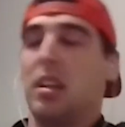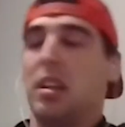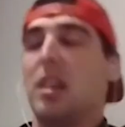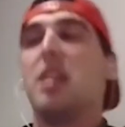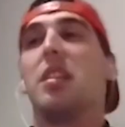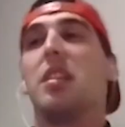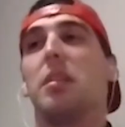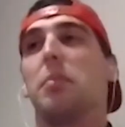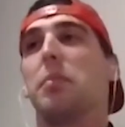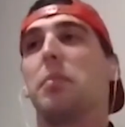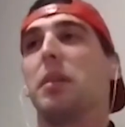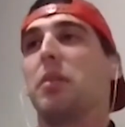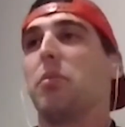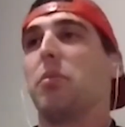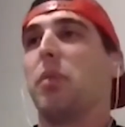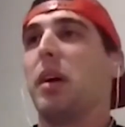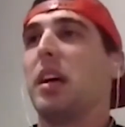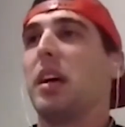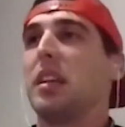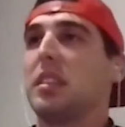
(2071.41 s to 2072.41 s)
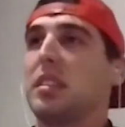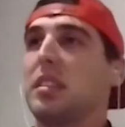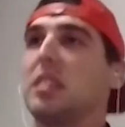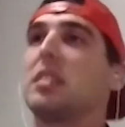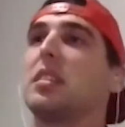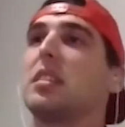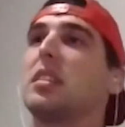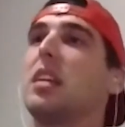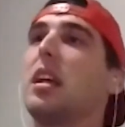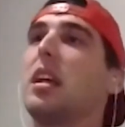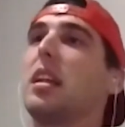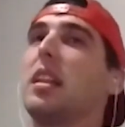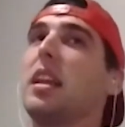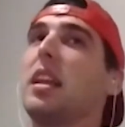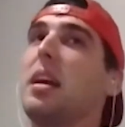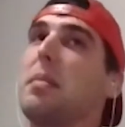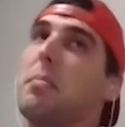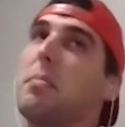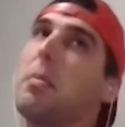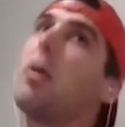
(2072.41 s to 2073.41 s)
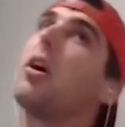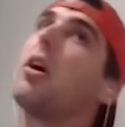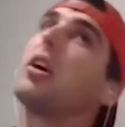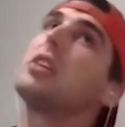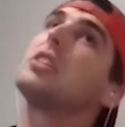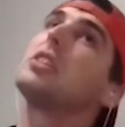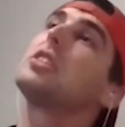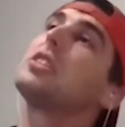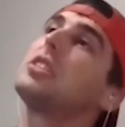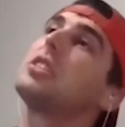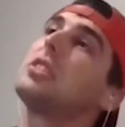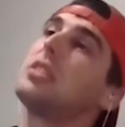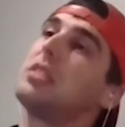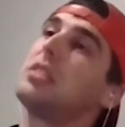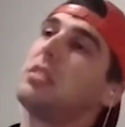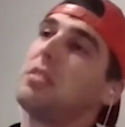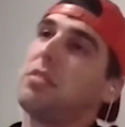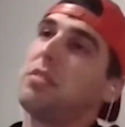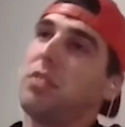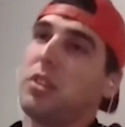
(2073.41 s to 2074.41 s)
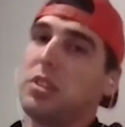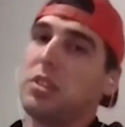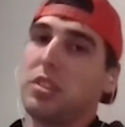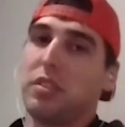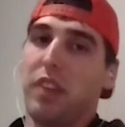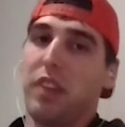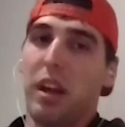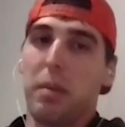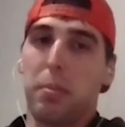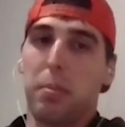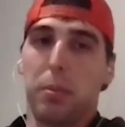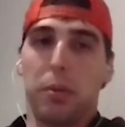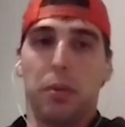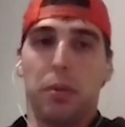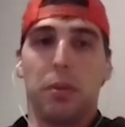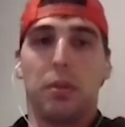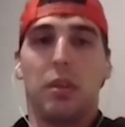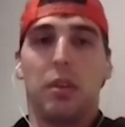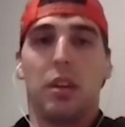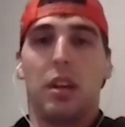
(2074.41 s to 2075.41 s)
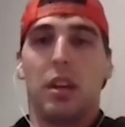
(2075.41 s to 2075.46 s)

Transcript: in the Midwest late March, 1st of April.